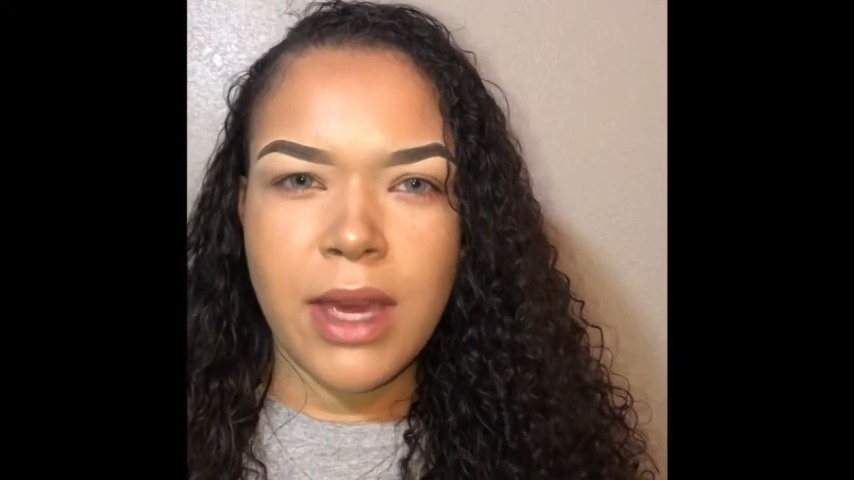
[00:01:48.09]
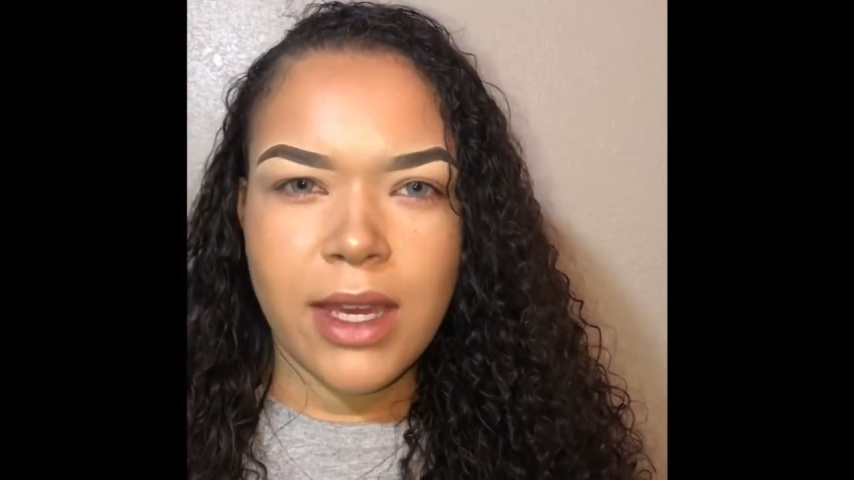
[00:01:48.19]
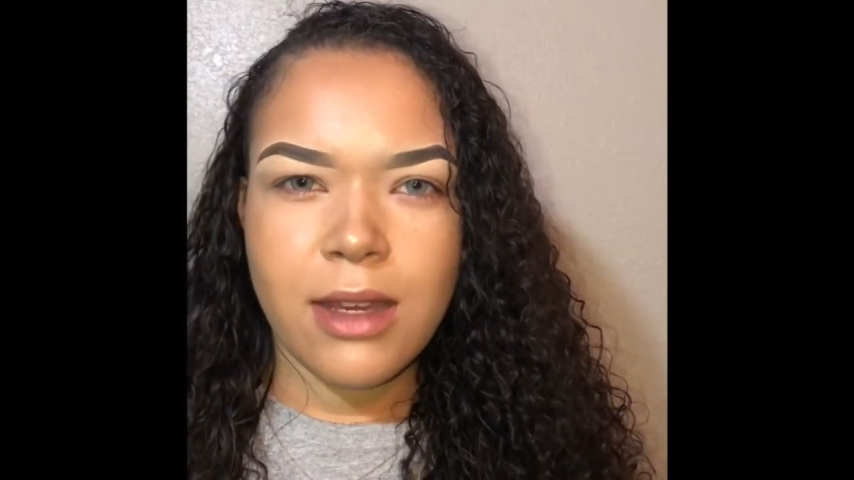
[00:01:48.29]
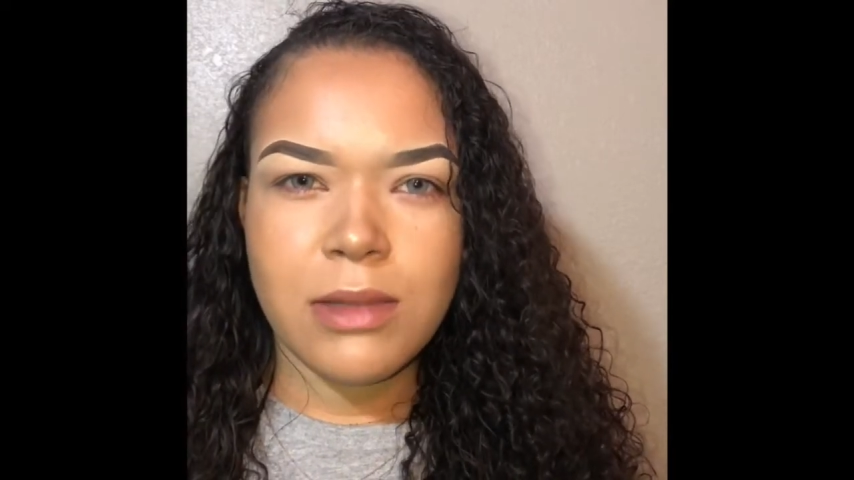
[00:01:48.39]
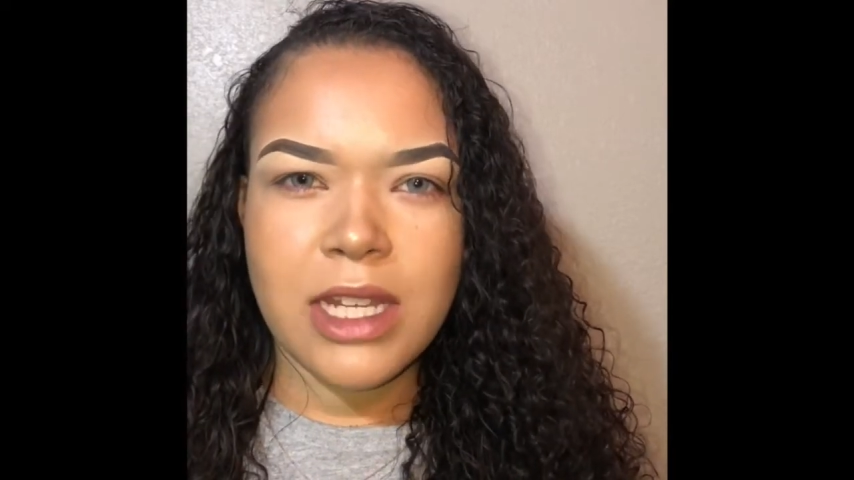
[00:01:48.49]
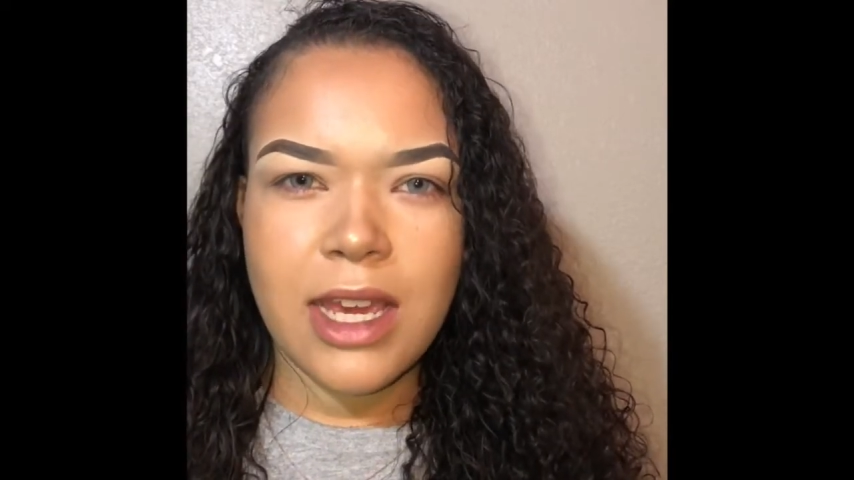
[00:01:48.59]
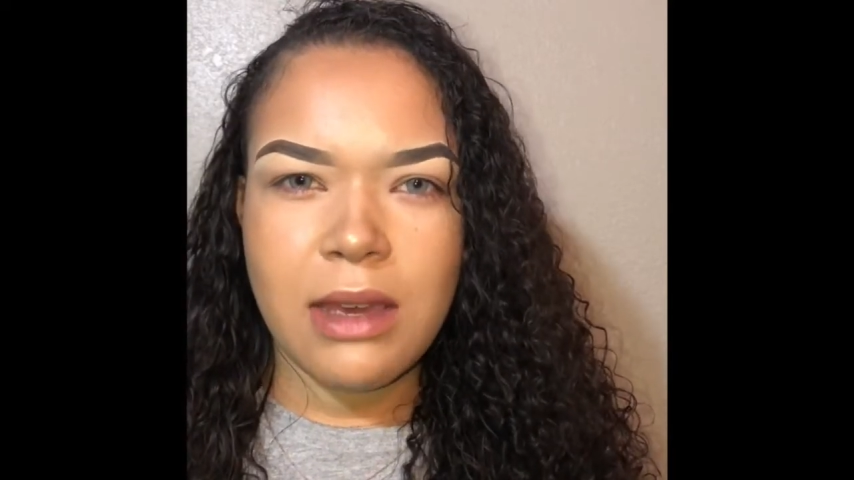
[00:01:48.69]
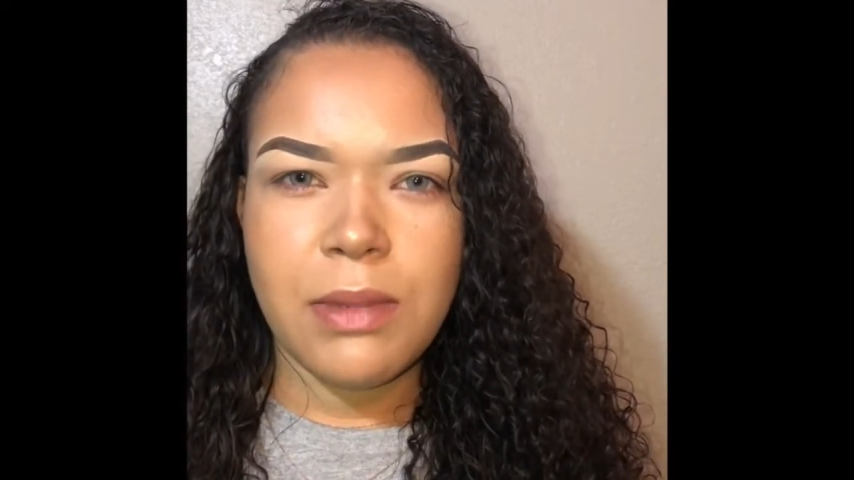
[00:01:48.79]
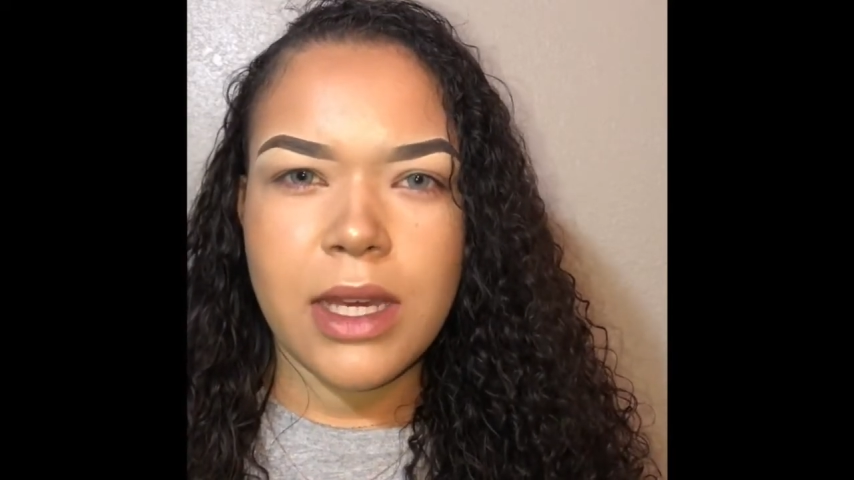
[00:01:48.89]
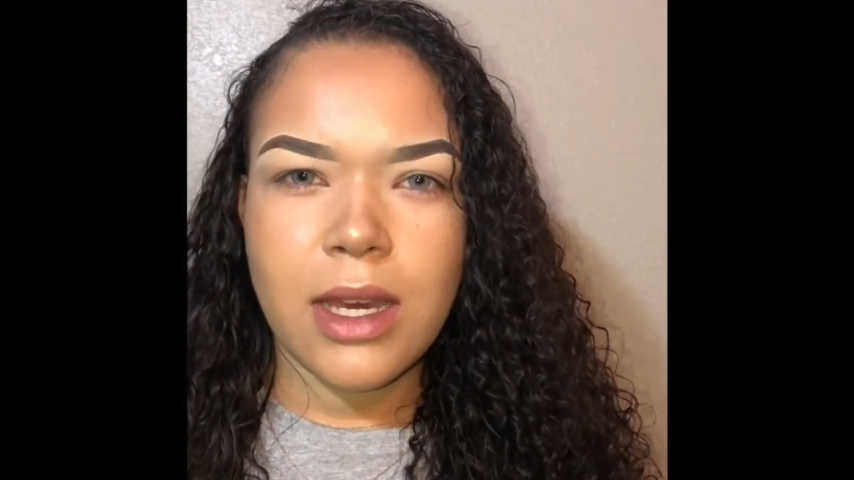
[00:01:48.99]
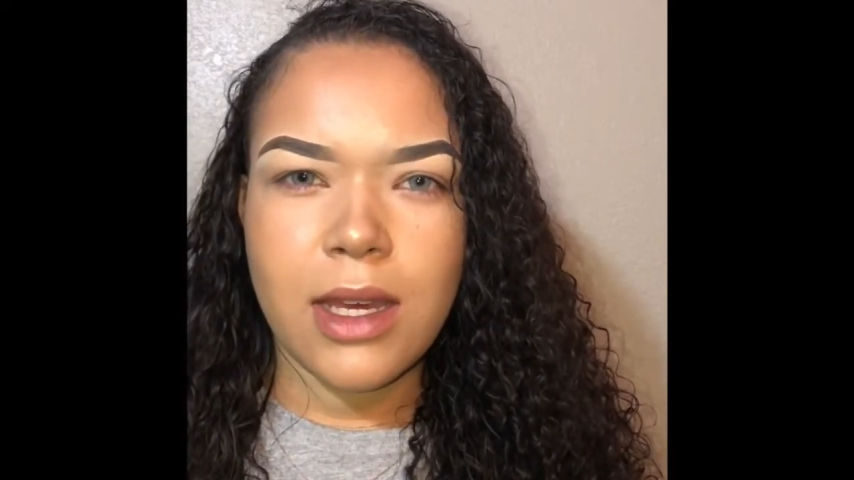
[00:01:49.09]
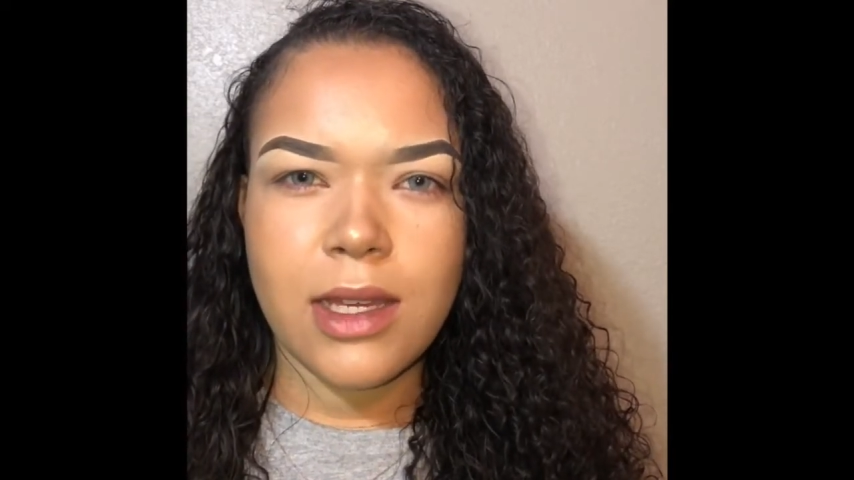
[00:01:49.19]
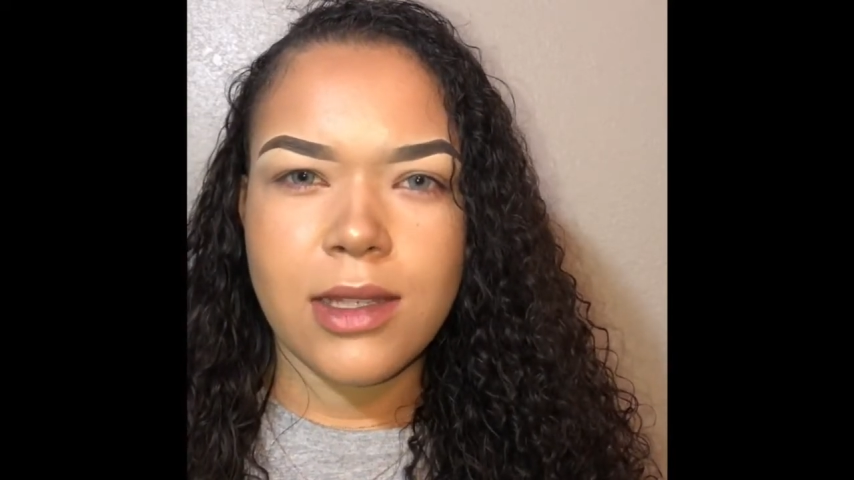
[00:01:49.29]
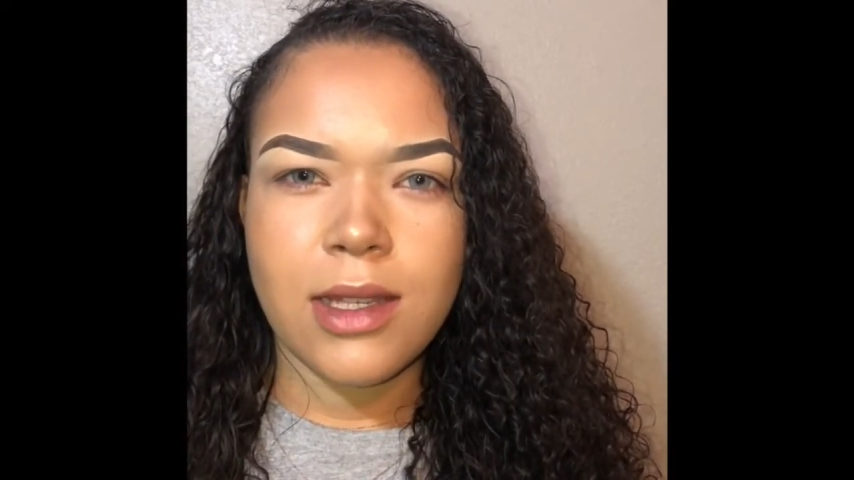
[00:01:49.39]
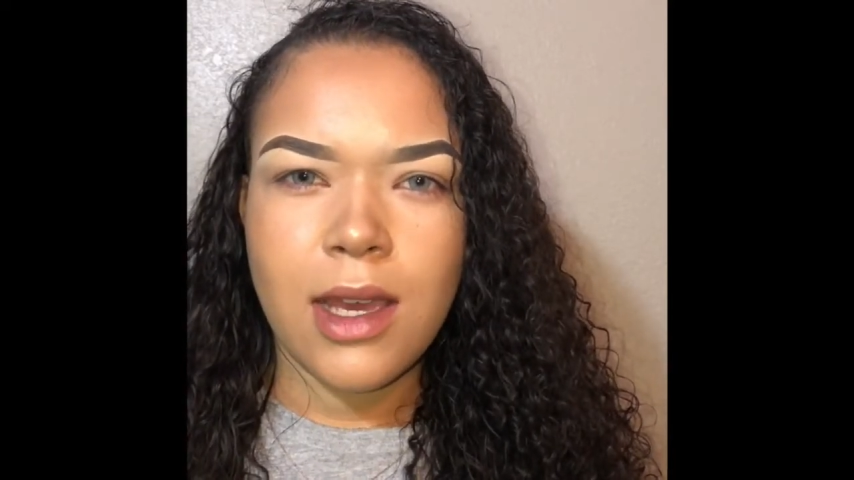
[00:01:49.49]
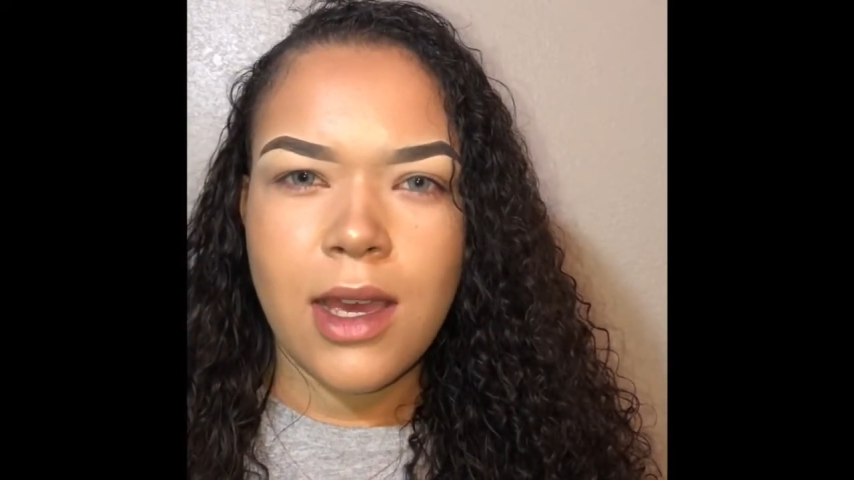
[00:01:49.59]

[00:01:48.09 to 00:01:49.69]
makeup today because